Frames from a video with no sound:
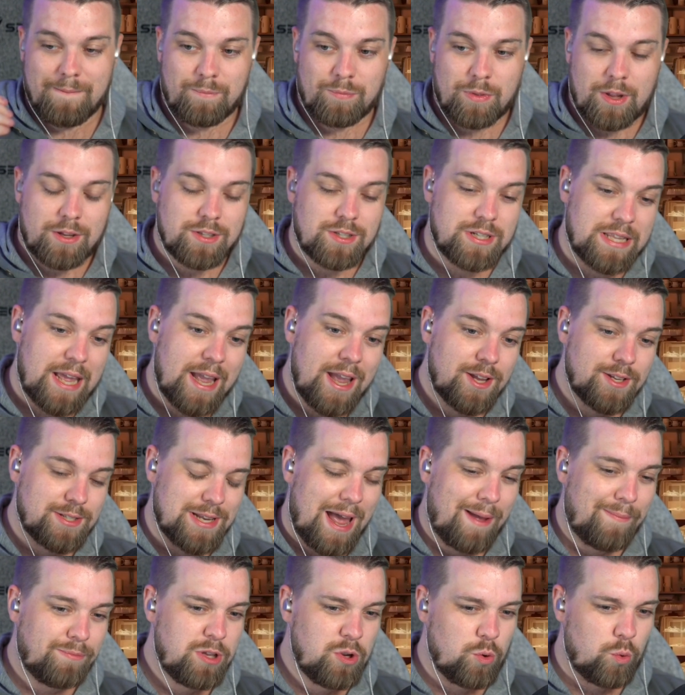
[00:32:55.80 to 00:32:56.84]
Do they
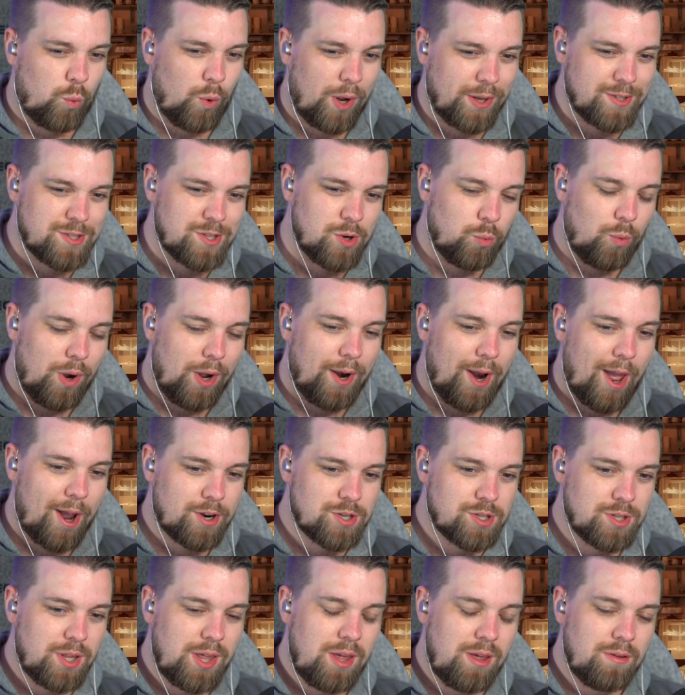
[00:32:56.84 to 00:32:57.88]
adapt it 1-to-1
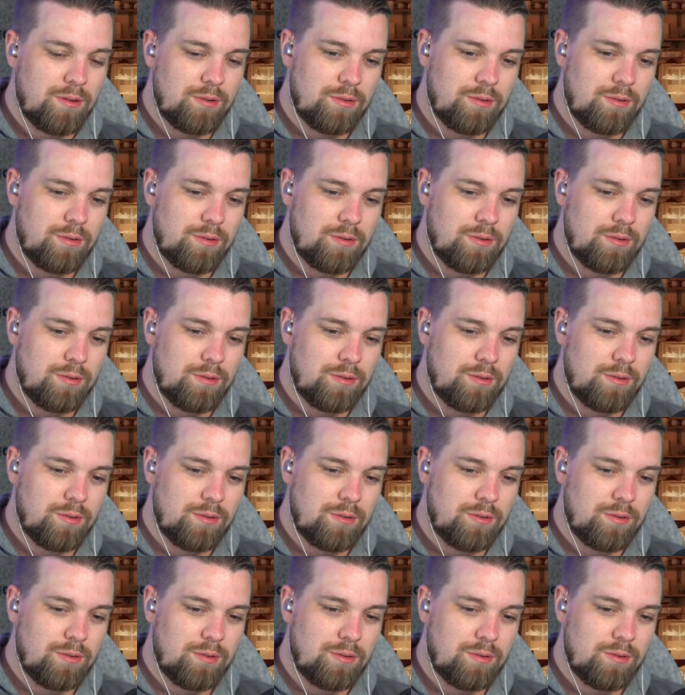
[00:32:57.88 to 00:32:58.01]
actually?